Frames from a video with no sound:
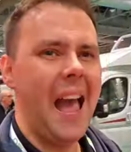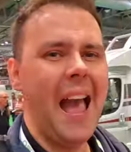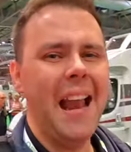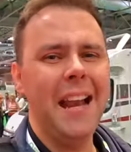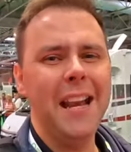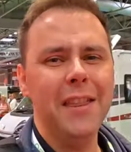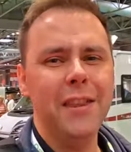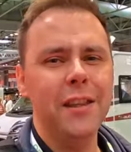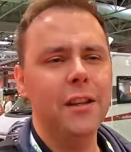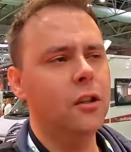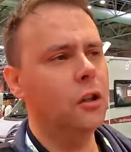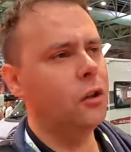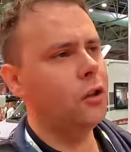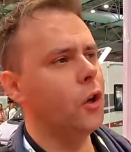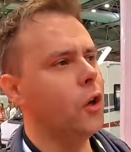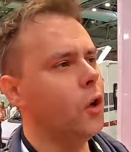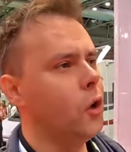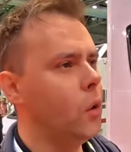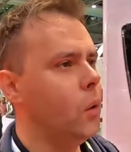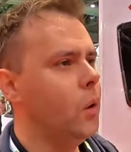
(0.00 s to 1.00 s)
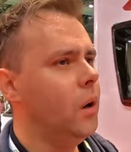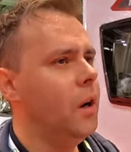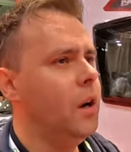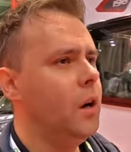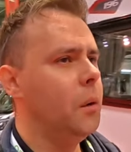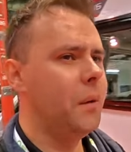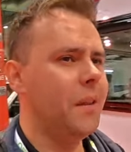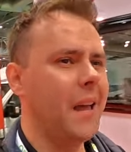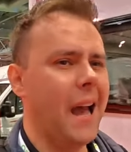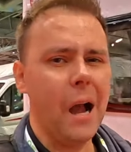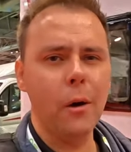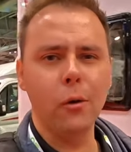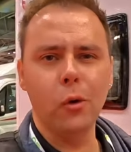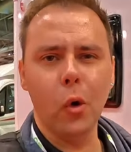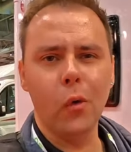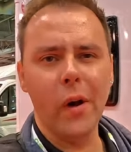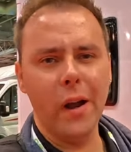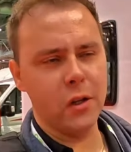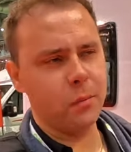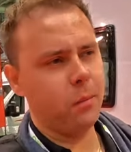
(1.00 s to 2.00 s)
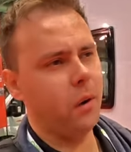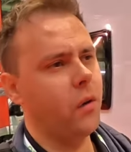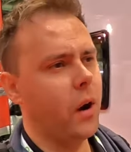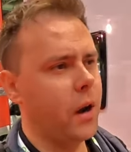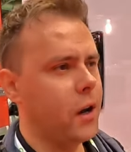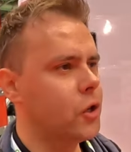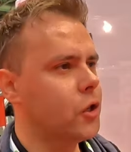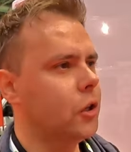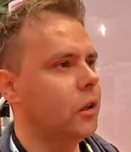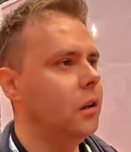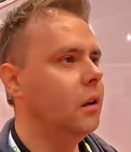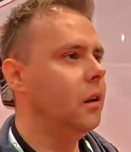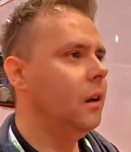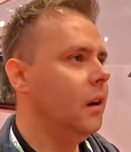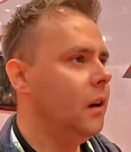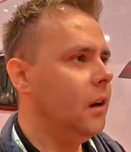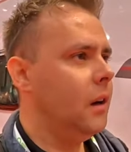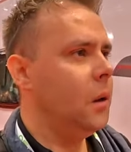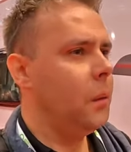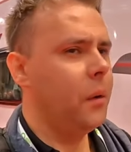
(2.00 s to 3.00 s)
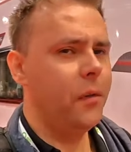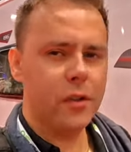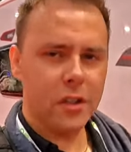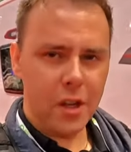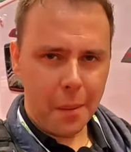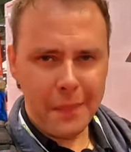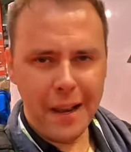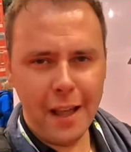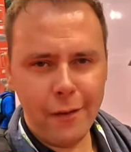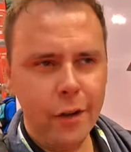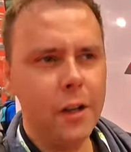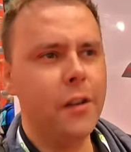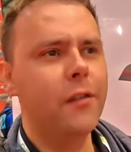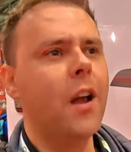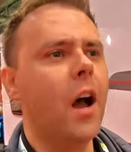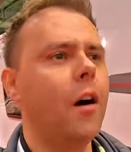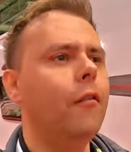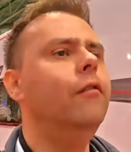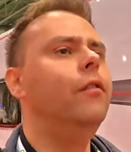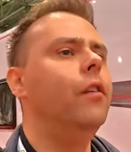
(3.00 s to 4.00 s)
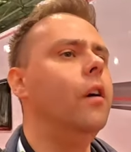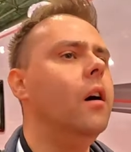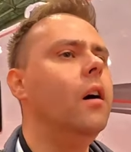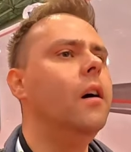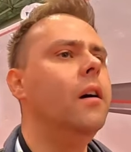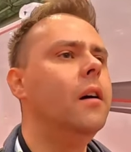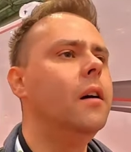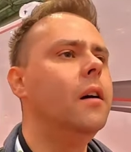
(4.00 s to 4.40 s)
Anything to do with outdoor exploration with some level of comfort